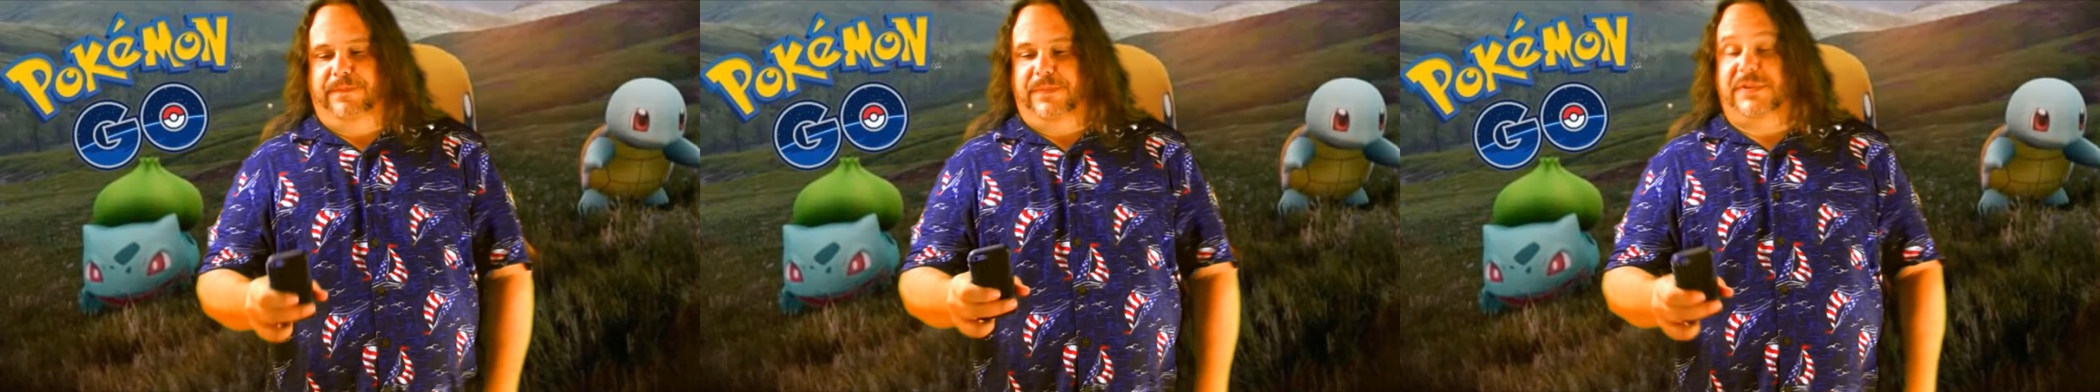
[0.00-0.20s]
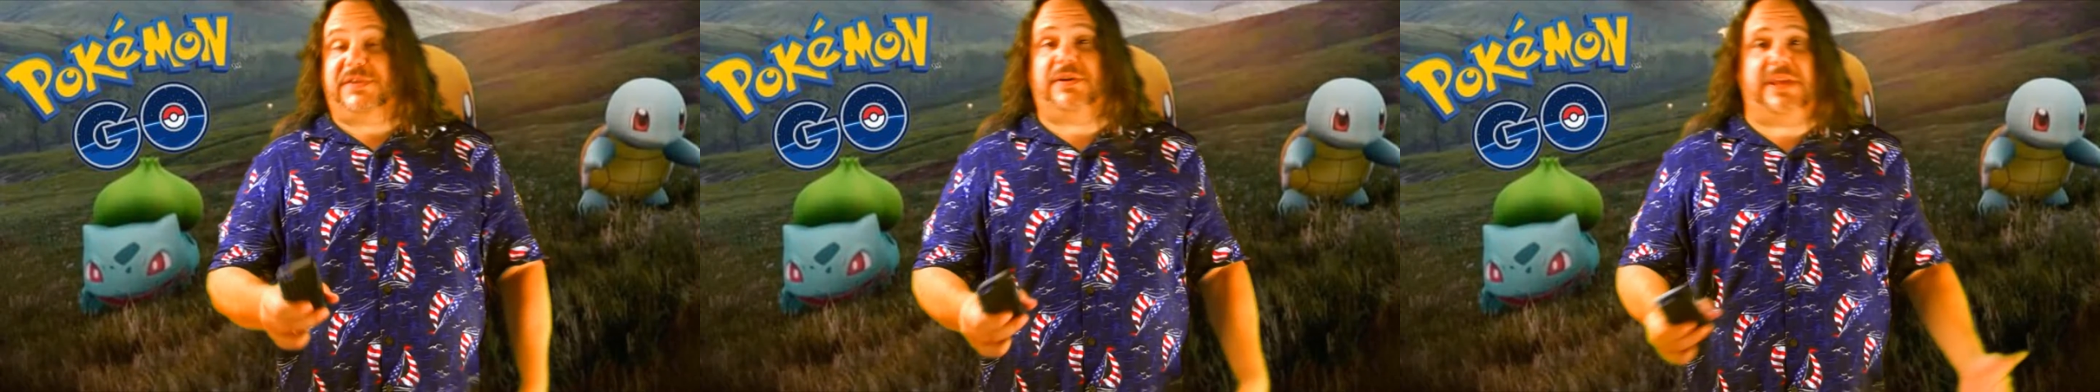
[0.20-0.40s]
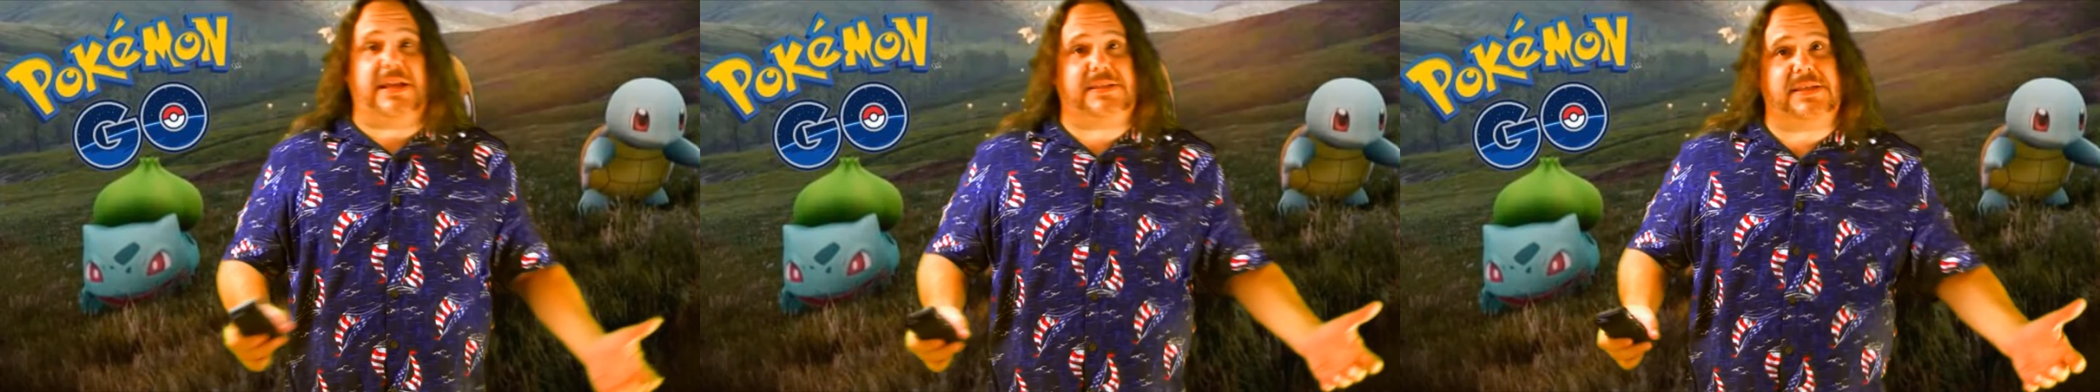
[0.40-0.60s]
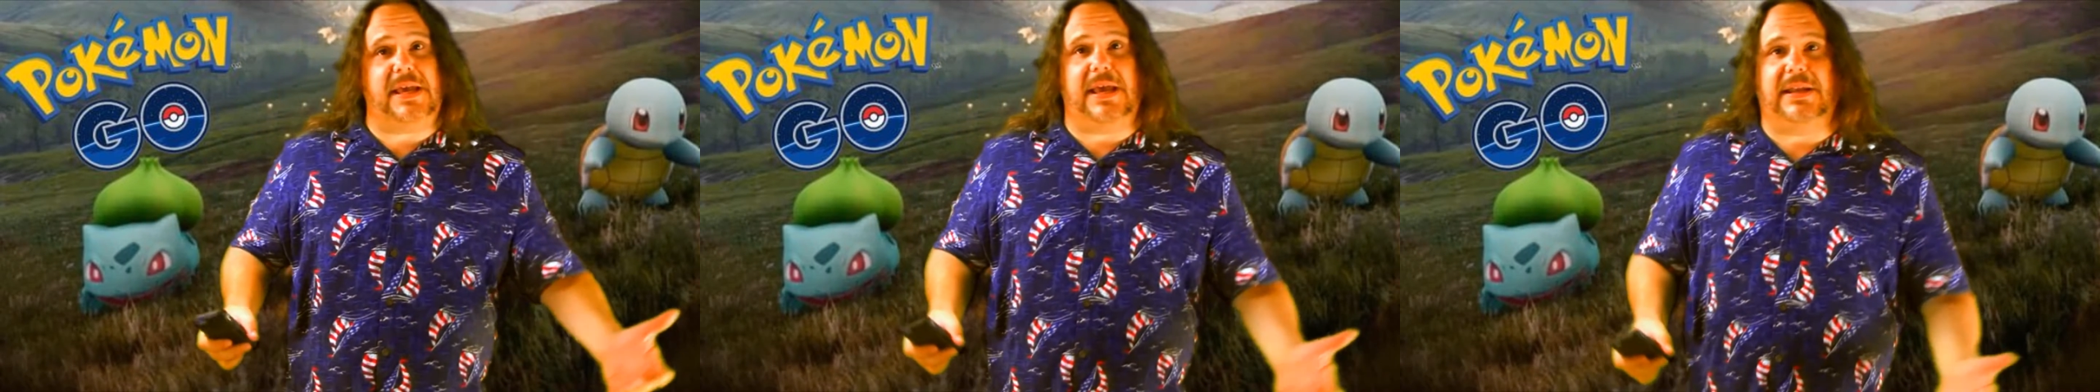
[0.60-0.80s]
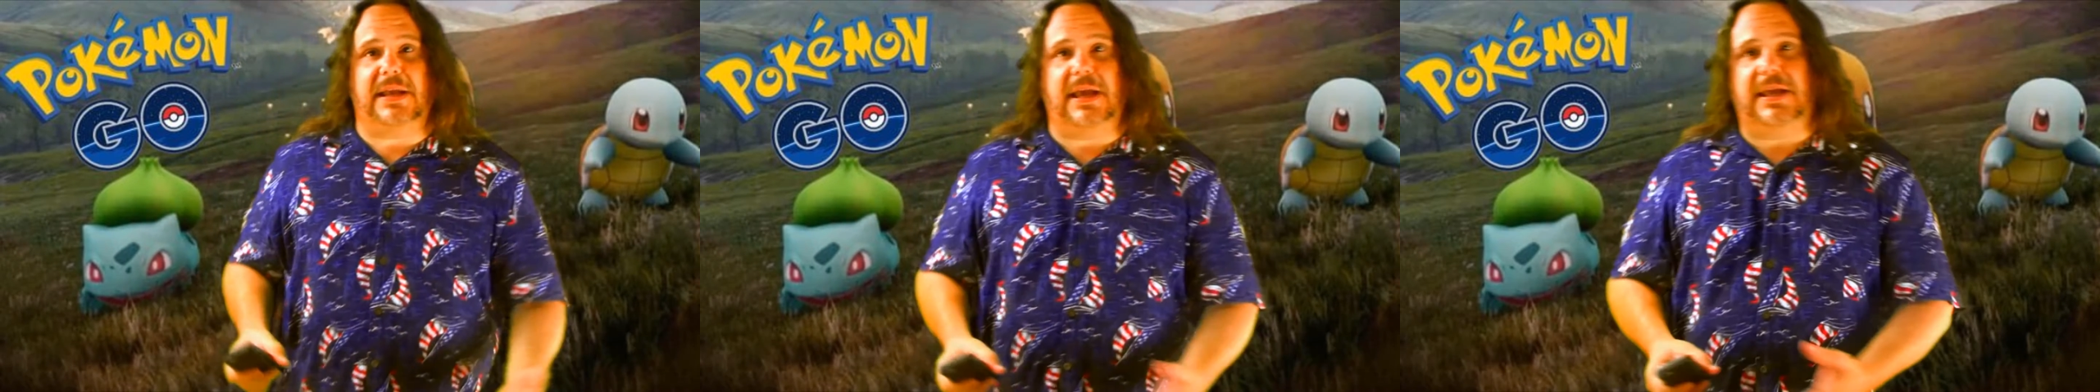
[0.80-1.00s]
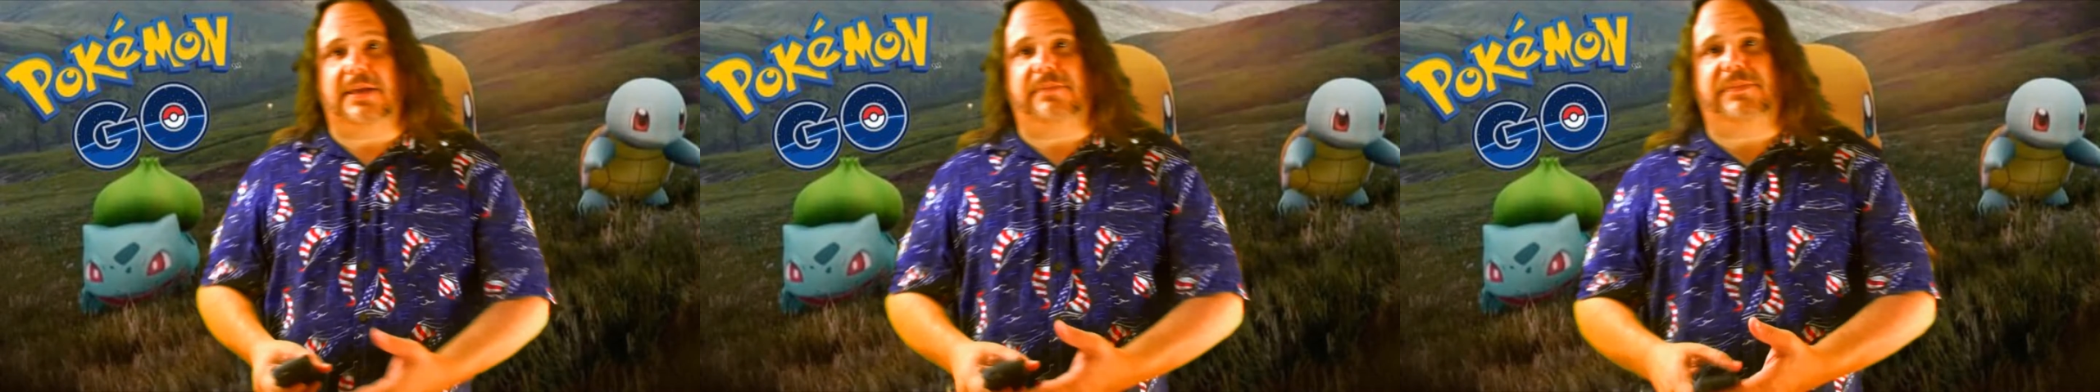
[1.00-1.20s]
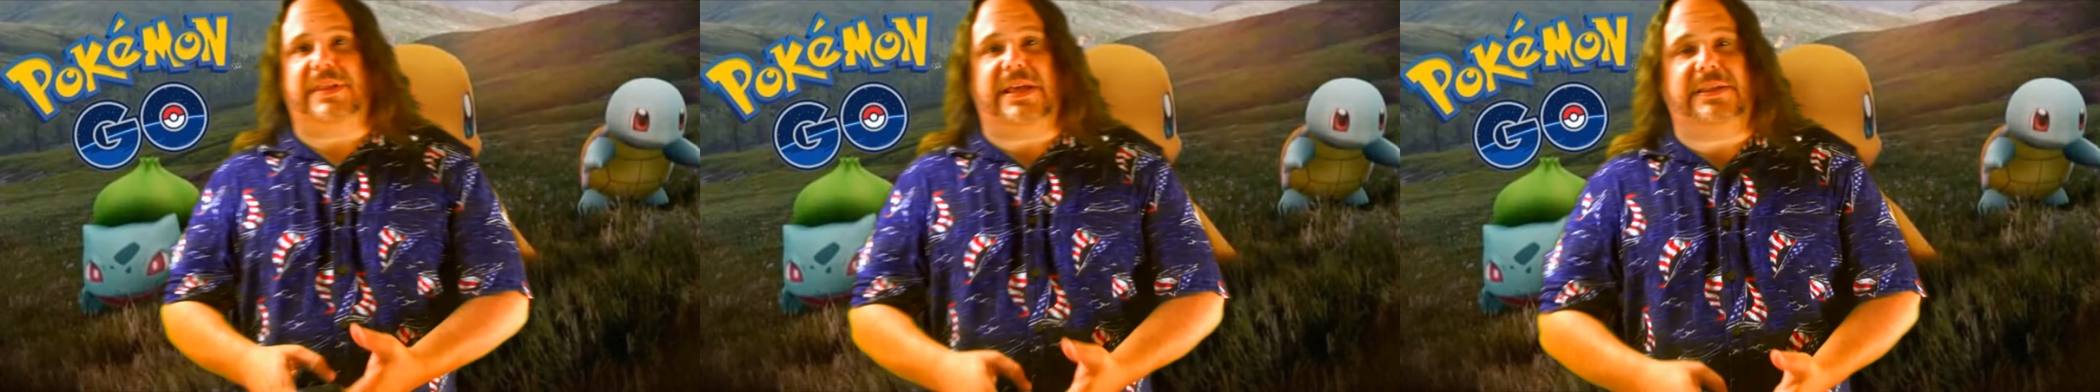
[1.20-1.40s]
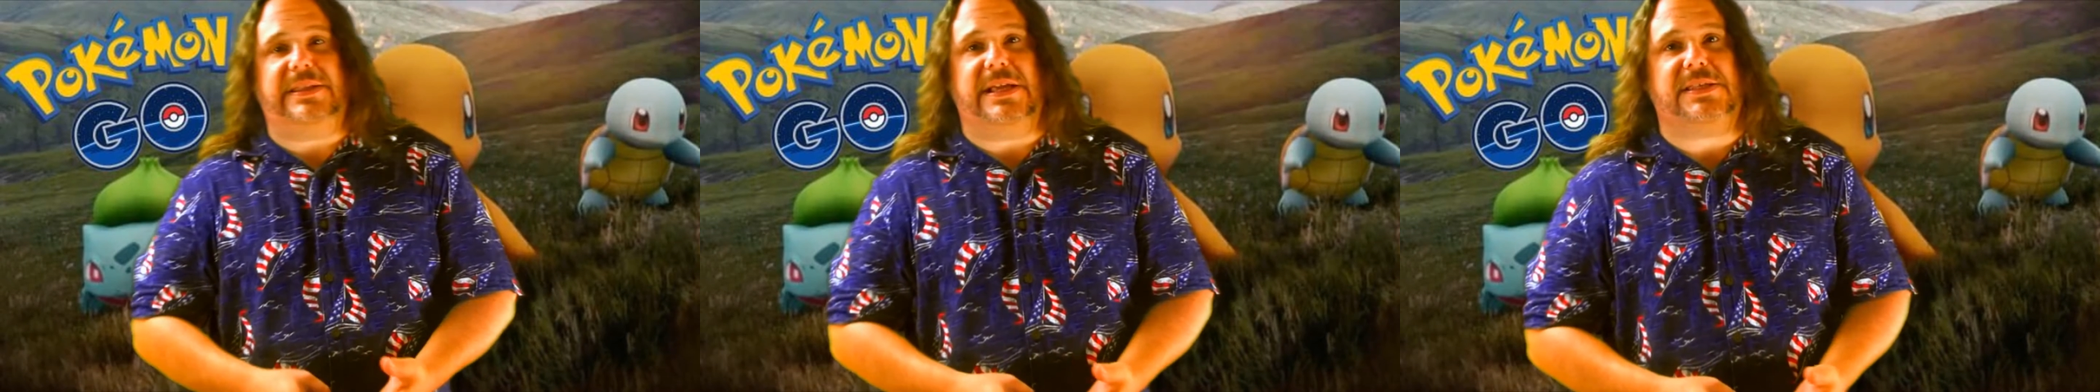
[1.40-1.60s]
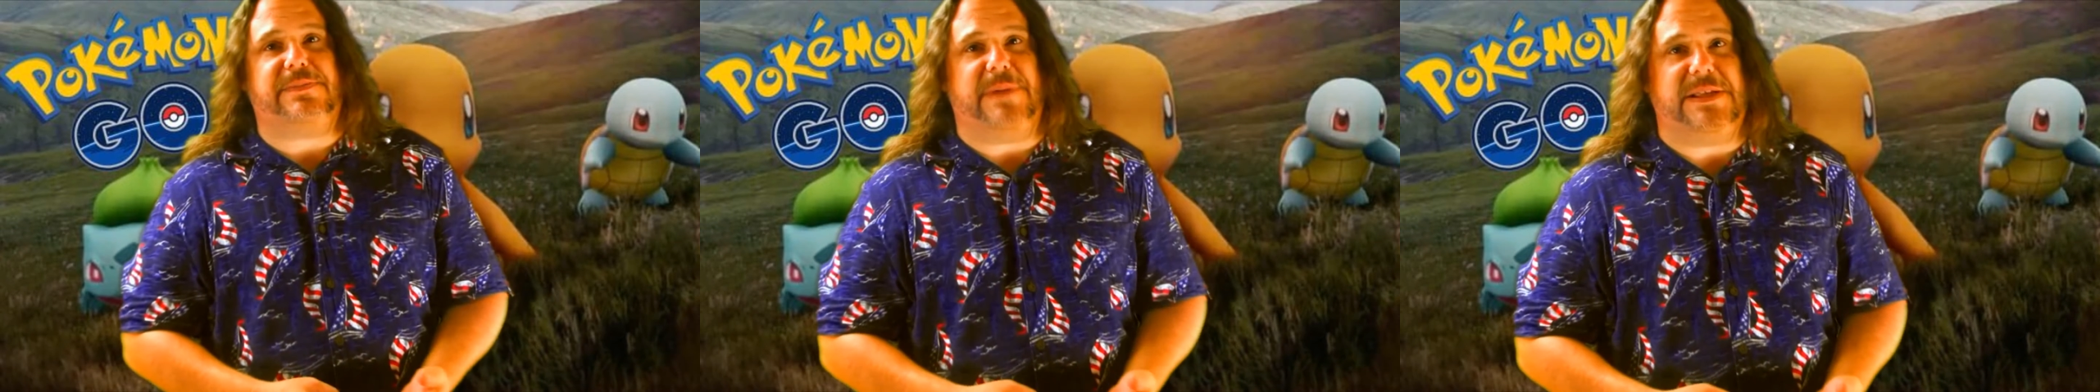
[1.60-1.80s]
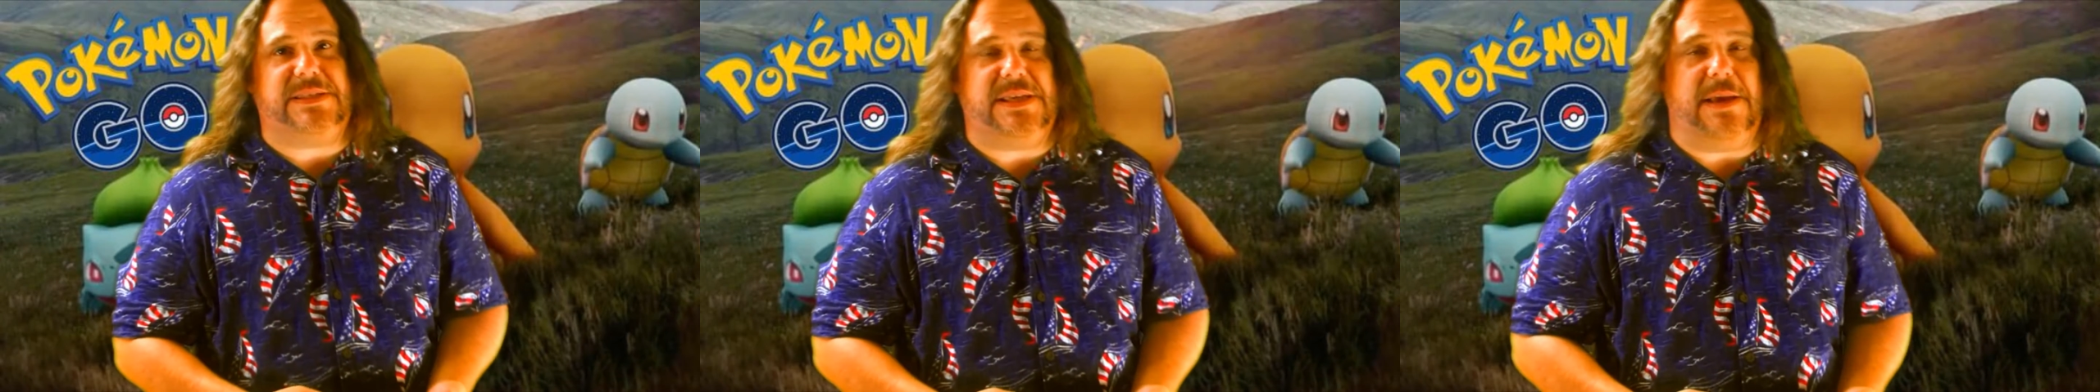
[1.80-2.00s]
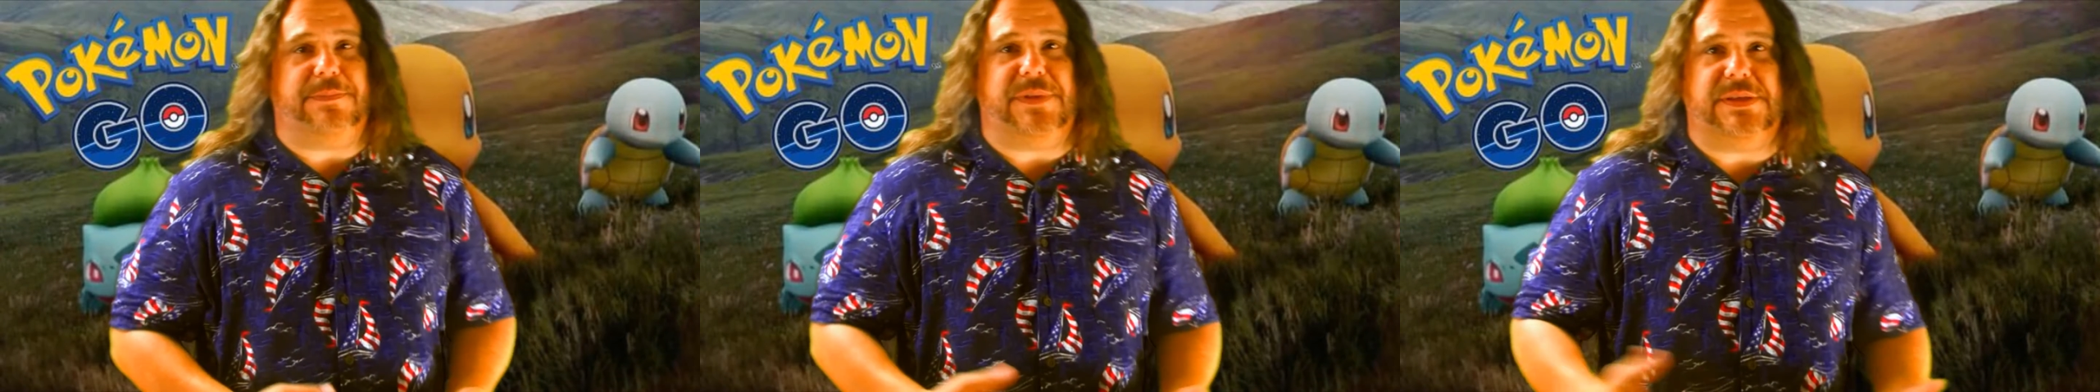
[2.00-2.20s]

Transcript: So that's it. That's my tip.